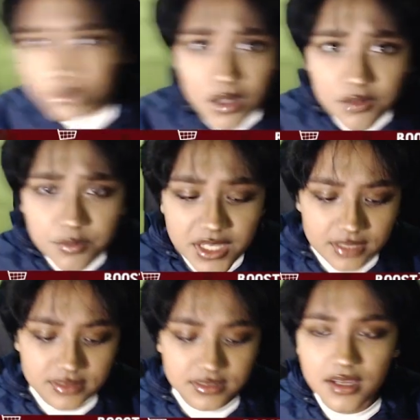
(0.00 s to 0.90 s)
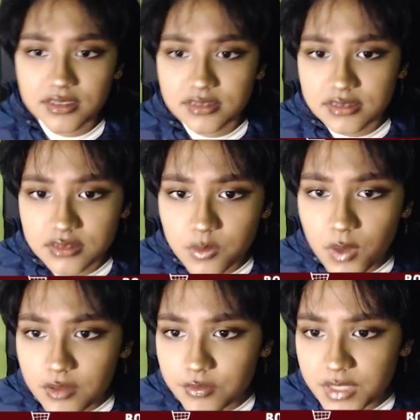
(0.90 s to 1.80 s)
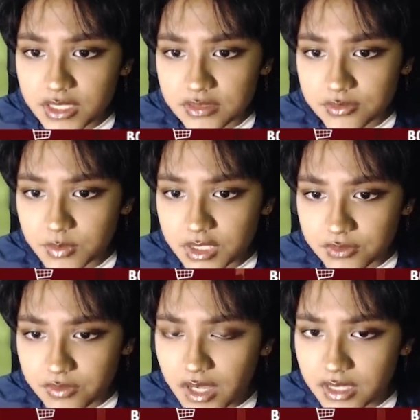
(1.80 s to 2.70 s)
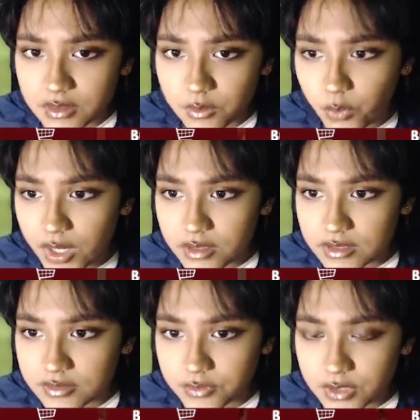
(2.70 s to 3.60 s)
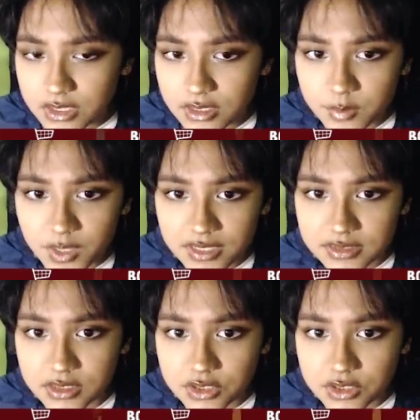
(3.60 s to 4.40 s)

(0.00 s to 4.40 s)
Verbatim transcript: took 12 minutes, guys. 12 minutes for me to find where this freaking place